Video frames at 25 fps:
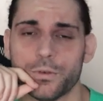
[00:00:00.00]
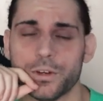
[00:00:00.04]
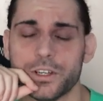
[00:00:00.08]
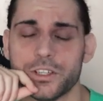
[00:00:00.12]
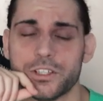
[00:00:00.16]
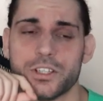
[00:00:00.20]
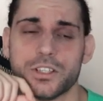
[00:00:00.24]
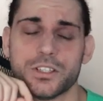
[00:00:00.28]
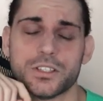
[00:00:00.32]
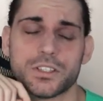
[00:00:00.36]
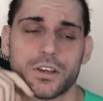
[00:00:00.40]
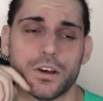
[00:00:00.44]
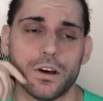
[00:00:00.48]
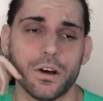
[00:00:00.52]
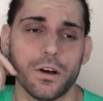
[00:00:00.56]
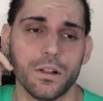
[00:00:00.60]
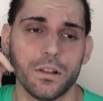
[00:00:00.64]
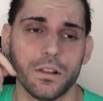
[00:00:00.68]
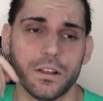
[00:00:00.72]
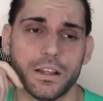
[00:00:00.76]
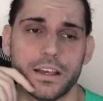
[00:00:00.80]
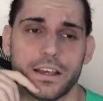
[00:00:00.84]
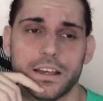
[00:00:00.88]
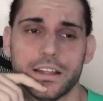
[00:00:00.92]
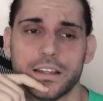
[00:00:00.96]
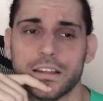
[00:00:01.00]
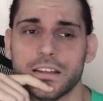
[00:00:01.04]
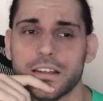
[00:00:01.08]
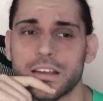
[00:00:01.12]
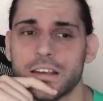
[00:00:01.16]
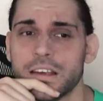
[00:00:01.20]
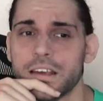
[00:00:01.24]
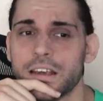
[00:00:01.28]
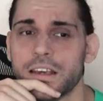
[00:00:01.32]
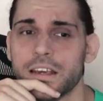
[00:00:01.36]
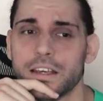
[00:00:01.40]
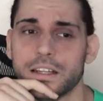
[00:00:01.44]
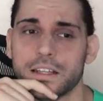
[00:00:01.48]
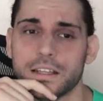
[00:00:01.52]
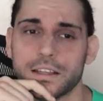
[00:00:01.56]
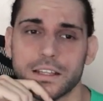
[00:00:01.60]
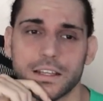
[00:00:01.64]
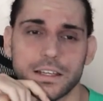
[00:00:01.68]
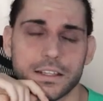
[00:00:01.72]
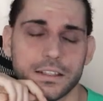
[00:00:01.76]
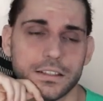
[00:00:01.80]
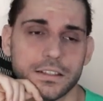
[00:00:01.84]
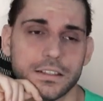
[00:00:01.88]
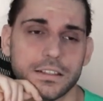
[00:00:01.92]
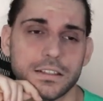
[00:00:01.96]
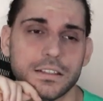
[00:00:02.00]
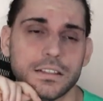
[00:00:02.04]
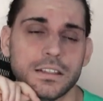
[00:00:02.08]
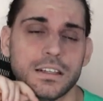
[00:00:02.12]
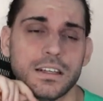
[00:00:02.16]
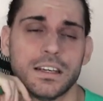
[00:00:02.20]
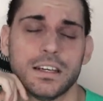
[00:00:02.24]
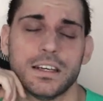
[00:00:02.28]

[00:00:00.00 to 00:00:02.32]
which is Allin in London.